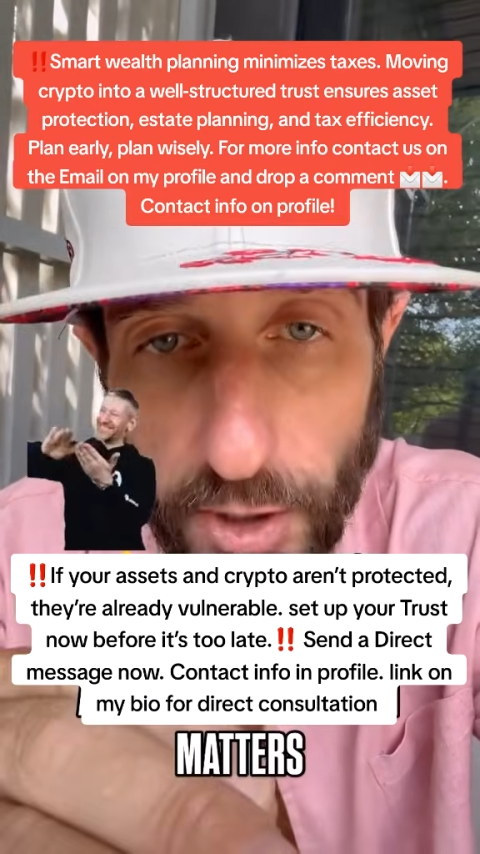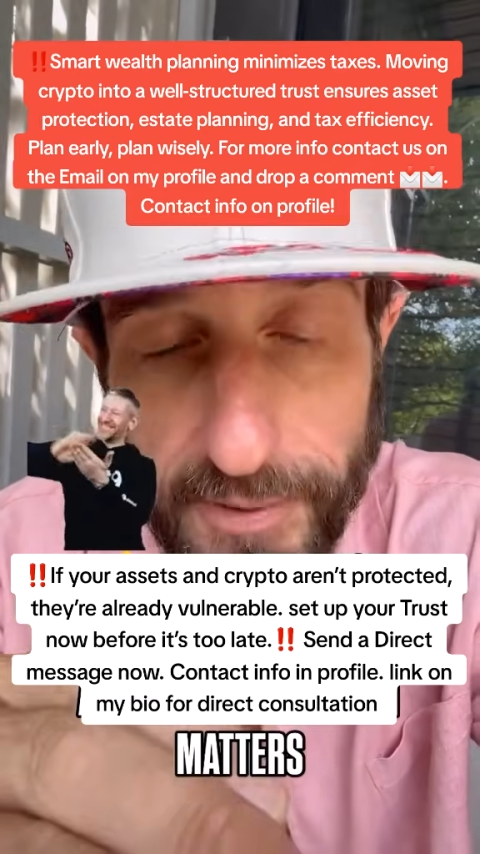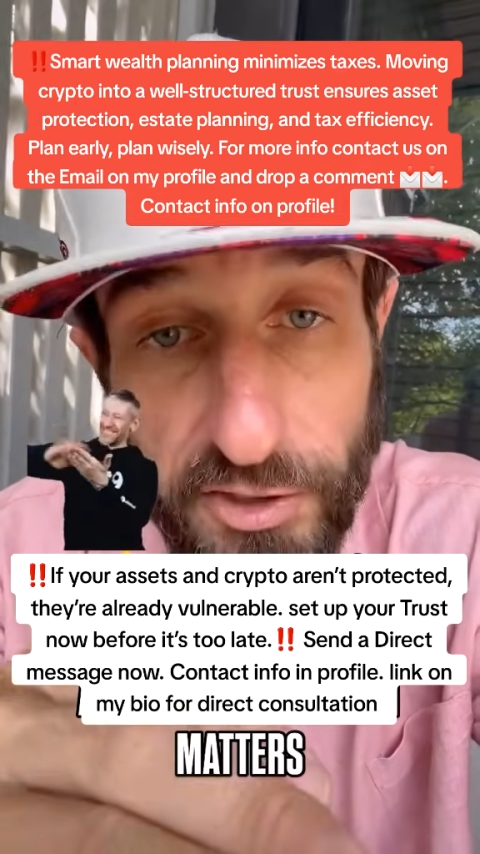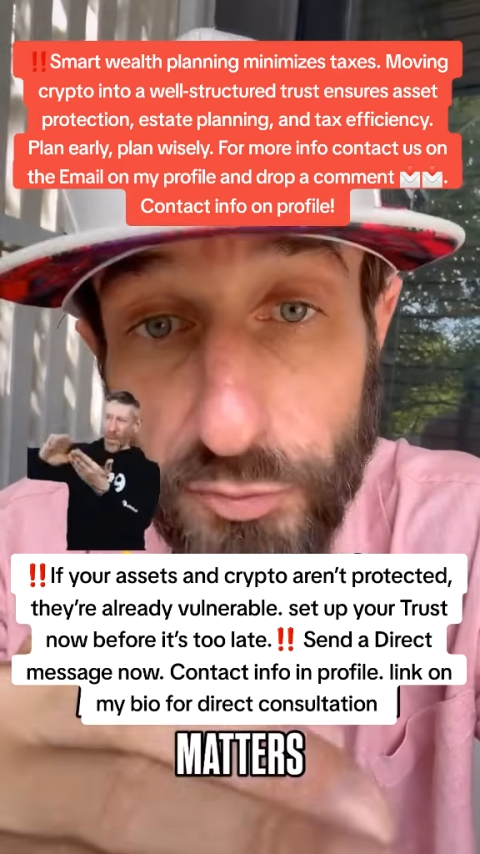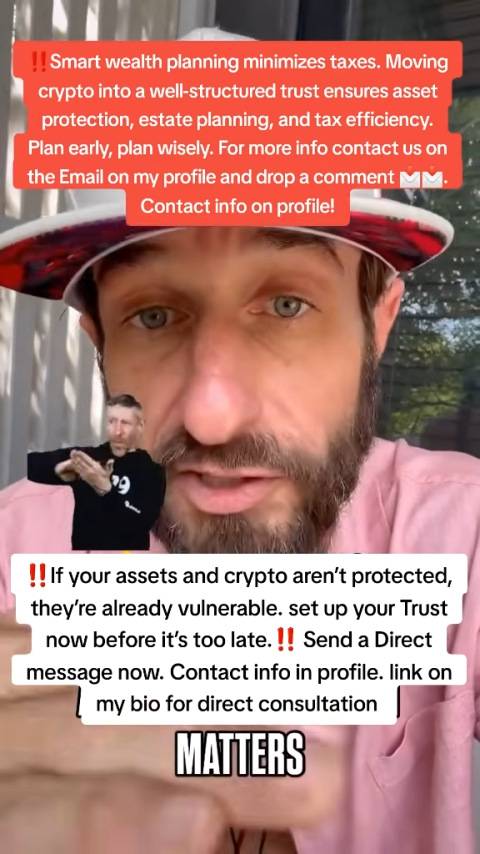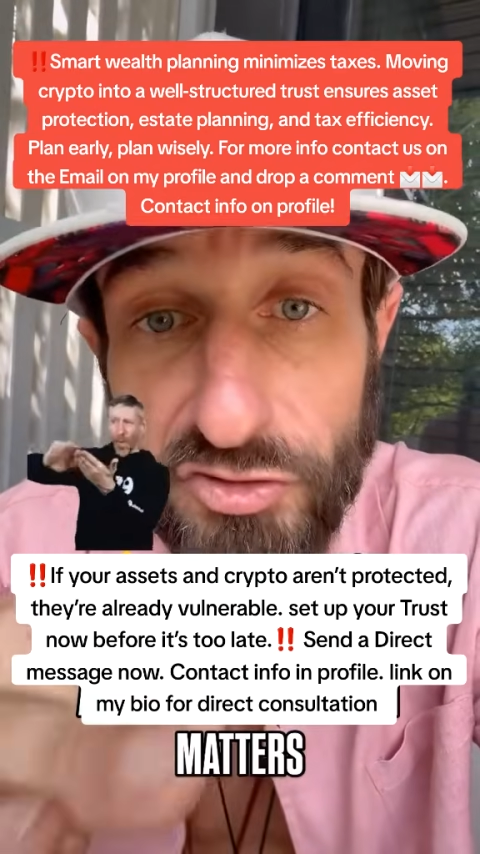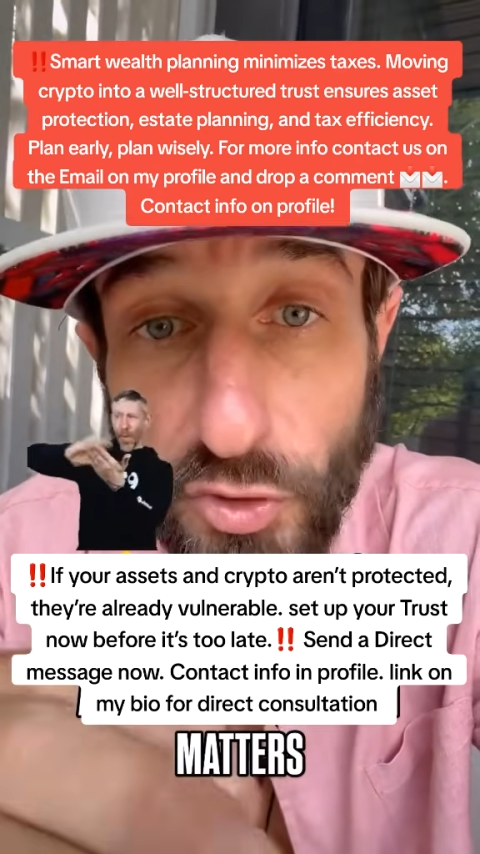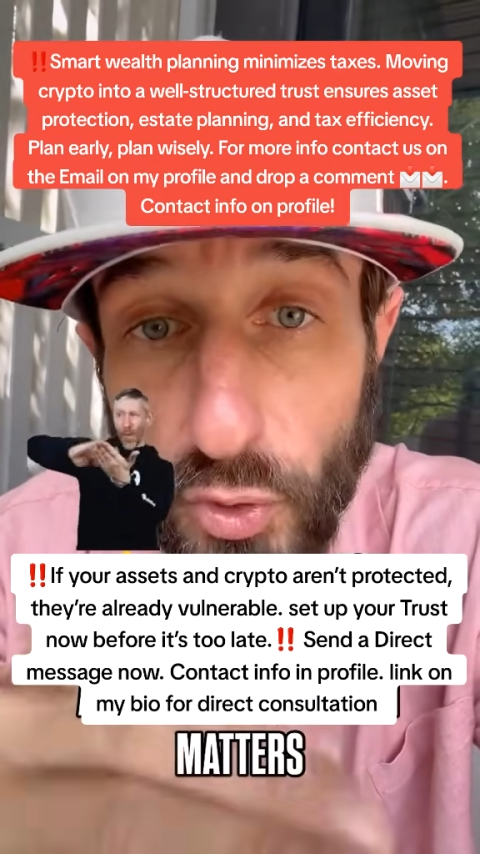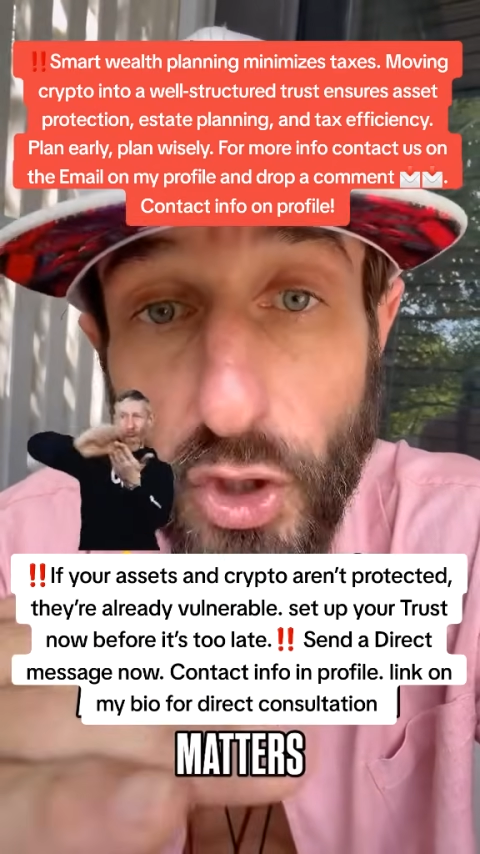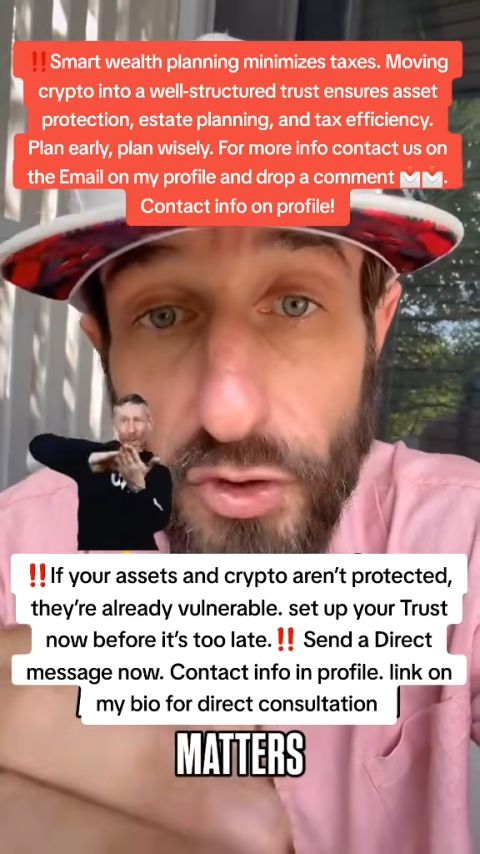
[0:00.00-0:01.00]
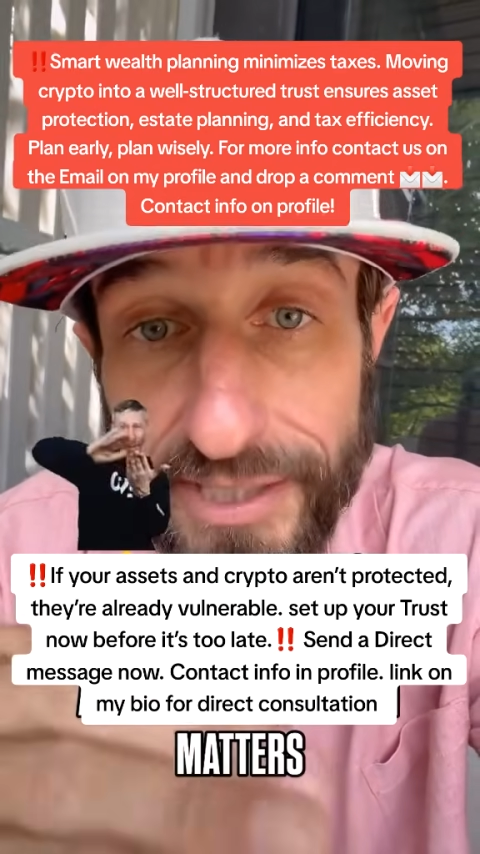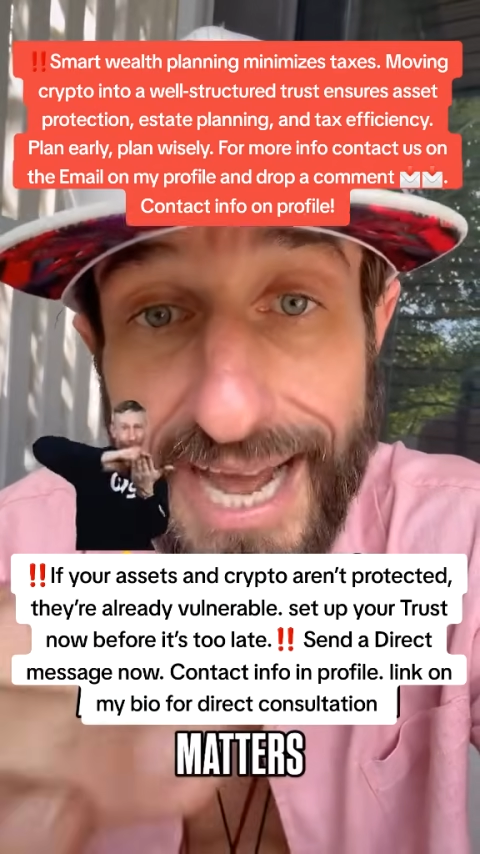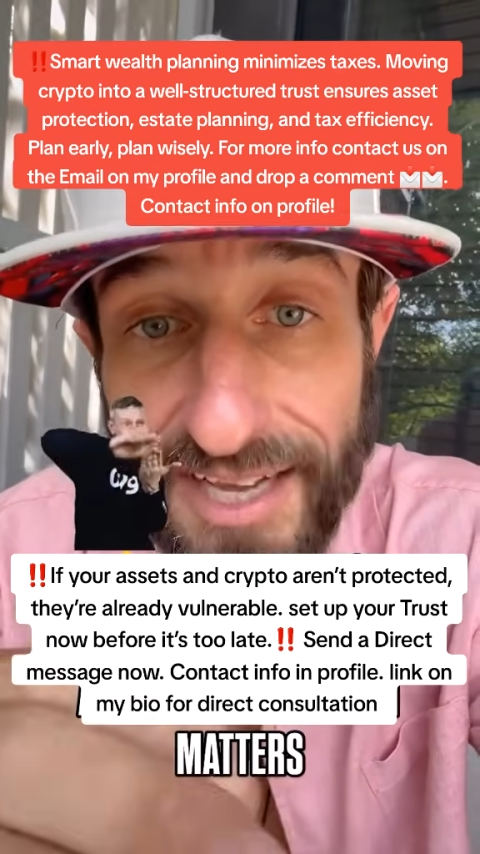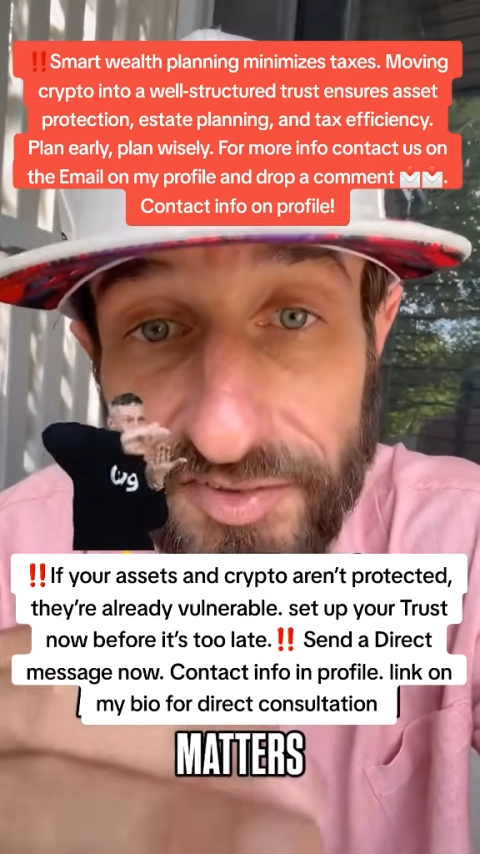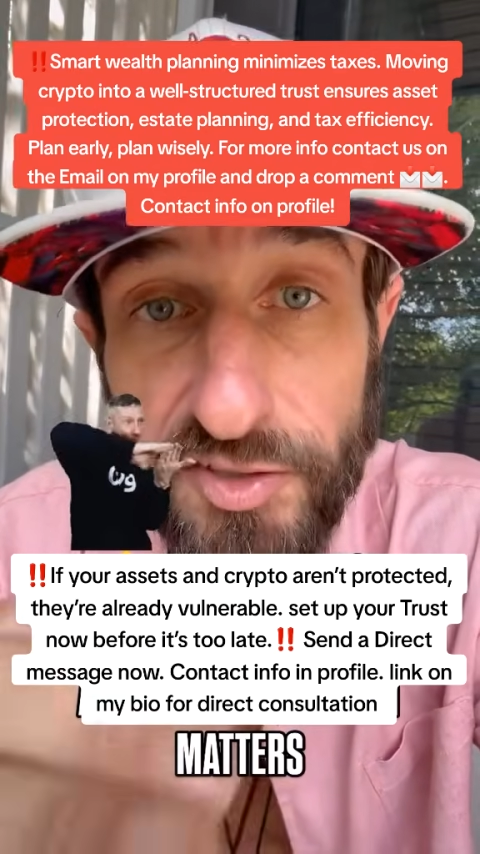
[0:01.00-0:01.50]
because we sold all the
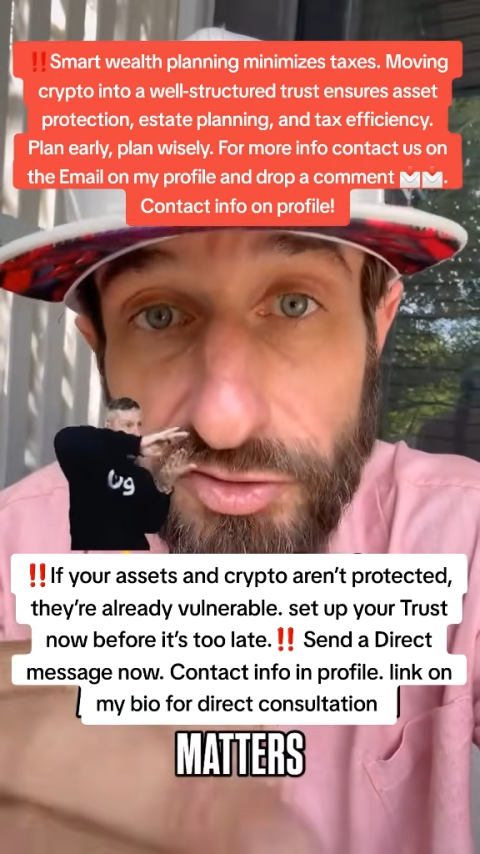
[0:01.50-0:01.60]
assets